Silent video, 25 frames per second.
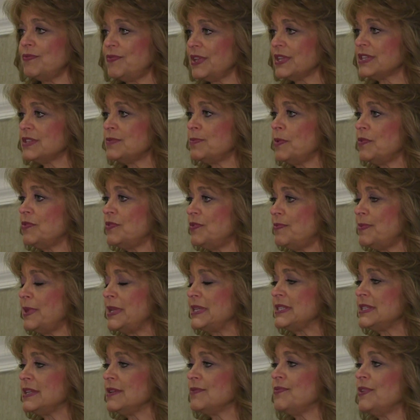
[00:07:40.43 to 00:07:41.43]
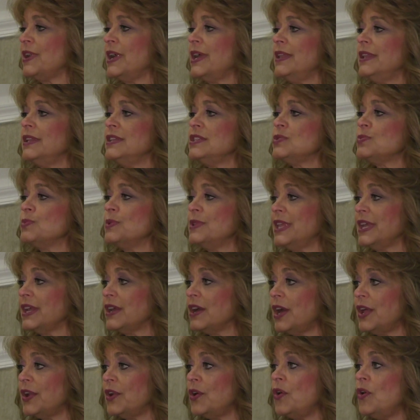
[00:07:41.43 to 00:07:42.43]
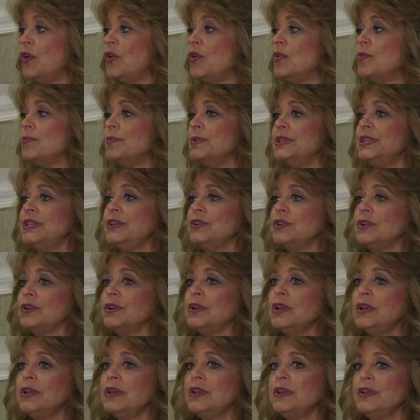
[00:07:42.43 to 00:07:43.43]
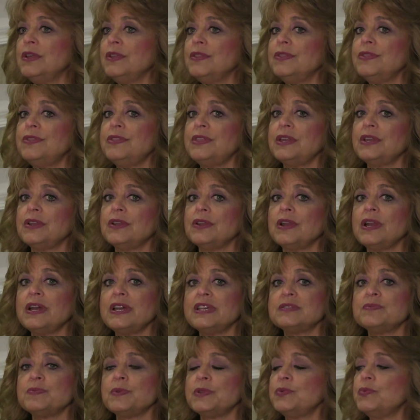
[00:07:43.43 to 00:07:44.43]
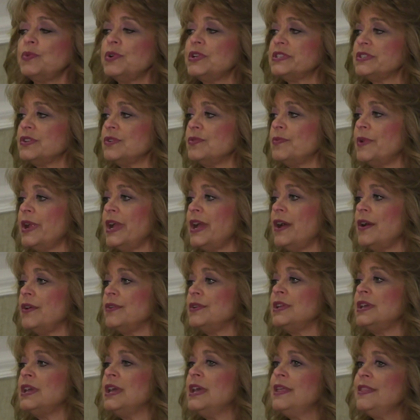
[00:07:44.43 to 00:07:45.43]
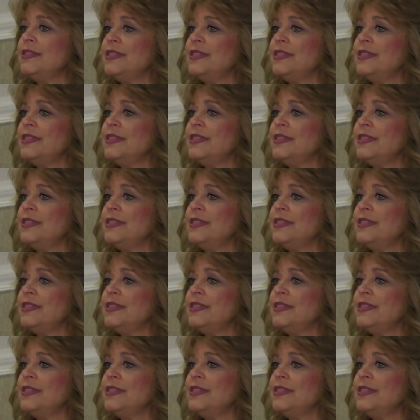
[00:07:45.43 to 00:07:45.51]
a victim of domestic violence, when they got home and their husband wasn't around,